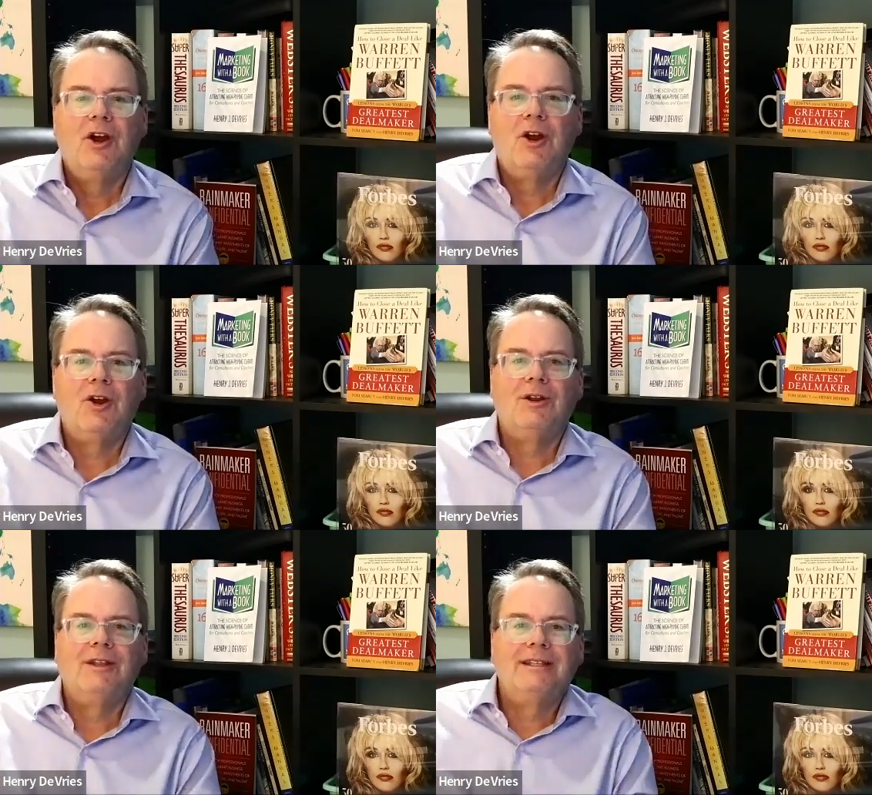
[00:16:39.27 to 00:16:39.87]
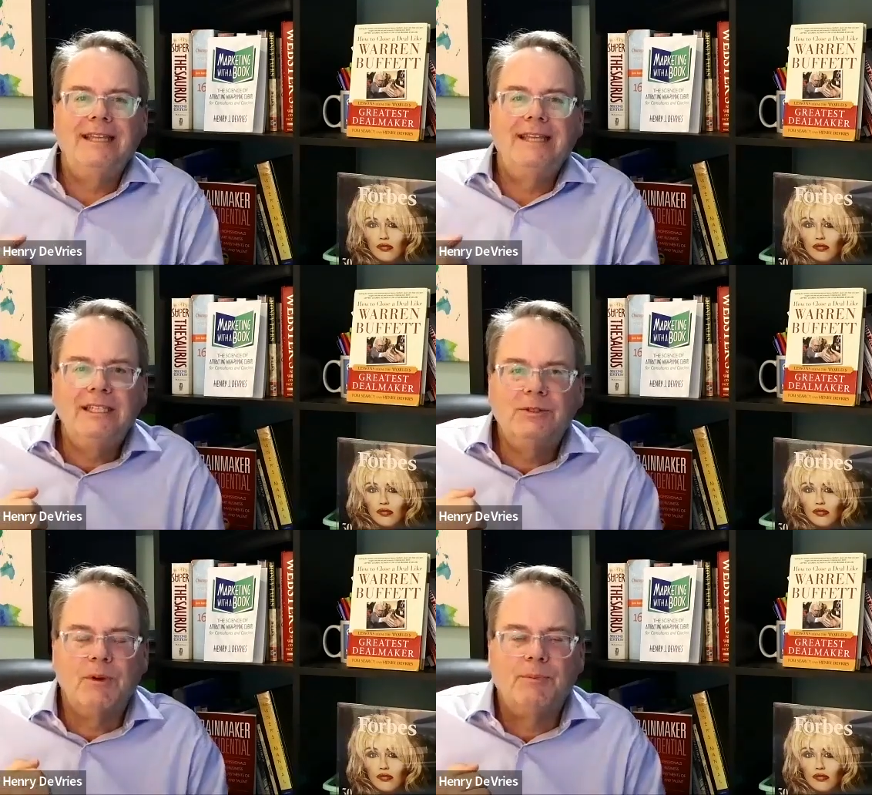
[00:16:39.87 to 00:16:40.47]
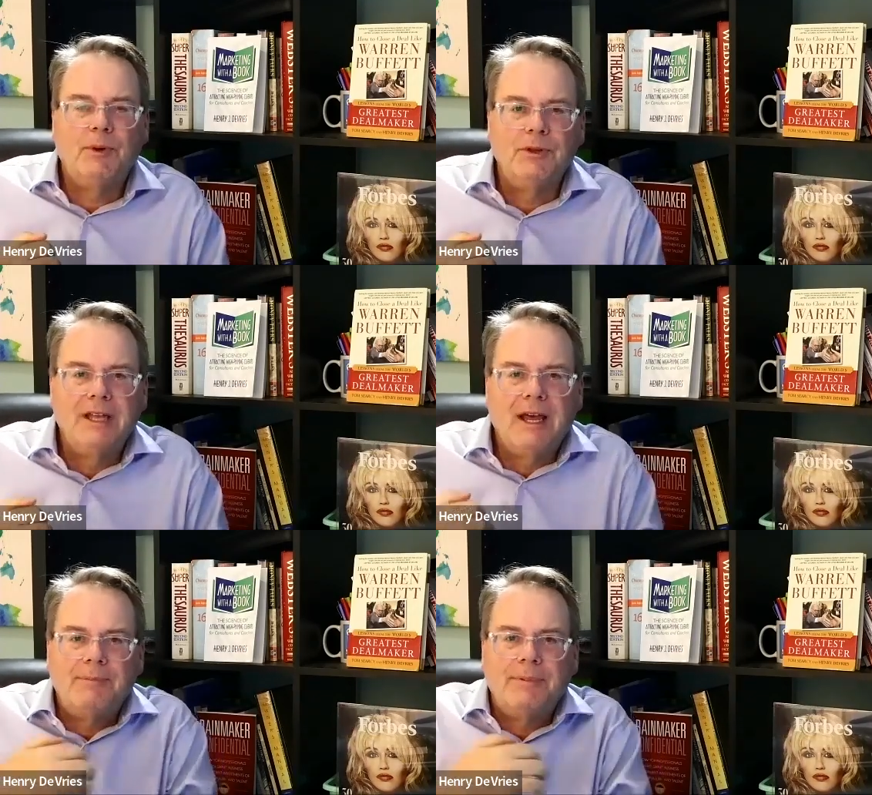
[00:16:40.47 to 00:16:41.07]
Speaker 1: Her knees were pulled
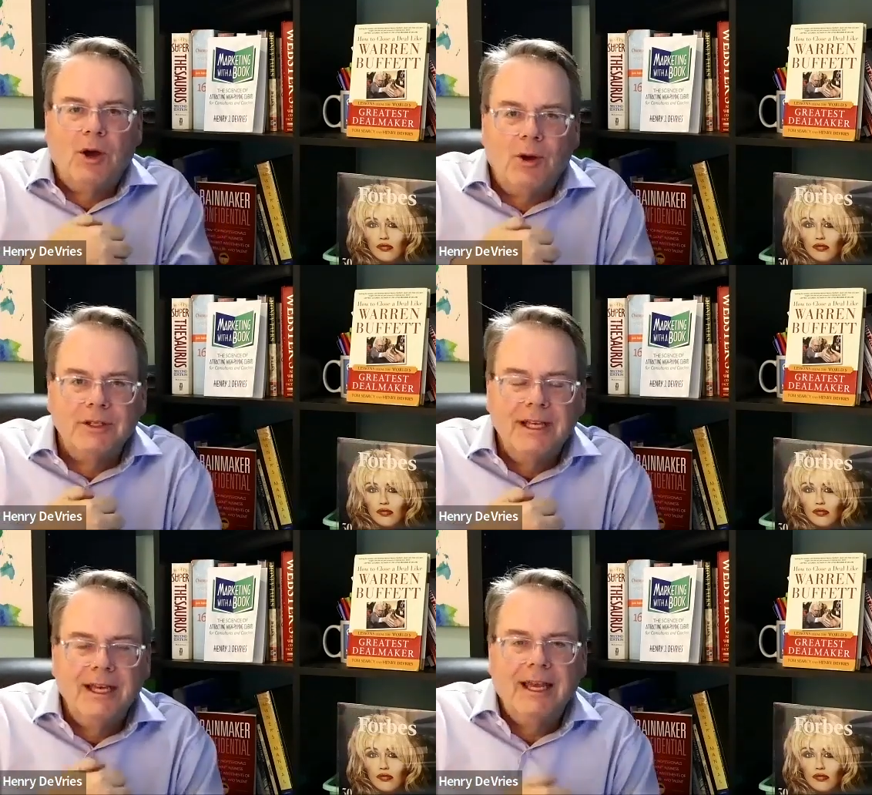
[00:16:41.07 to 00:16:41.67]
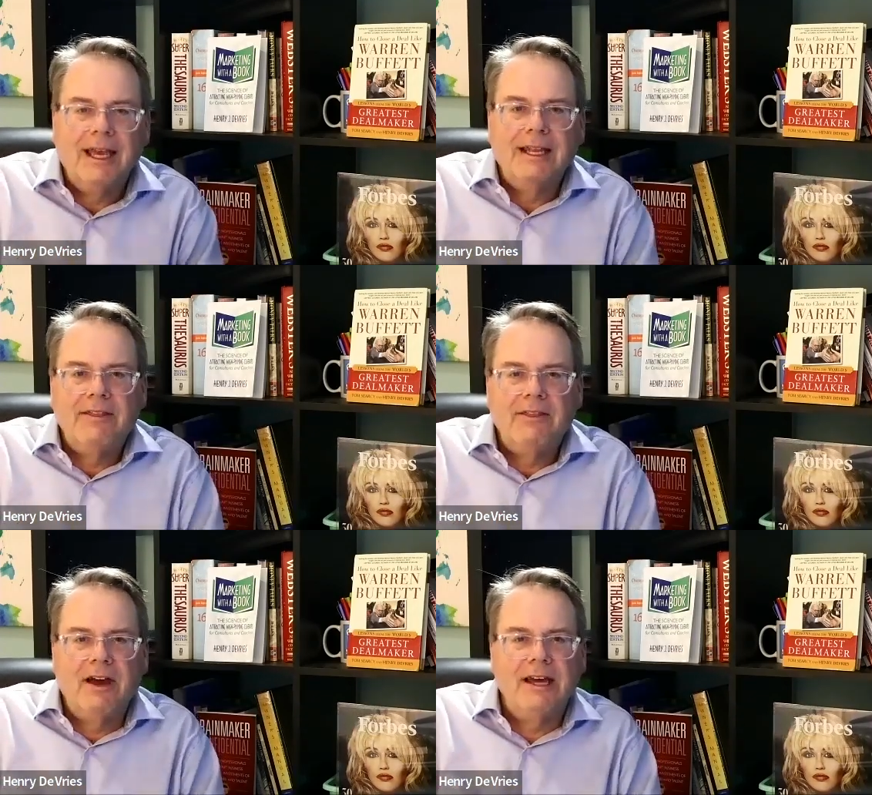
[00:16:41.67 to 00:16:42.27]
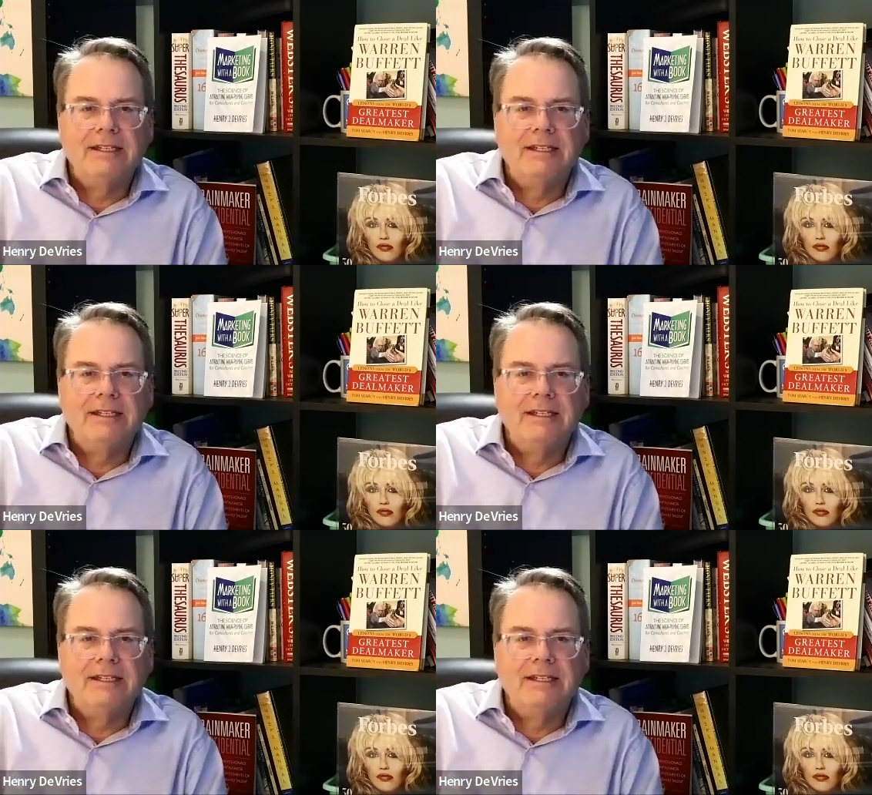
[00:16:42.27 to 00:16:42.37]
up and hold. And I thought,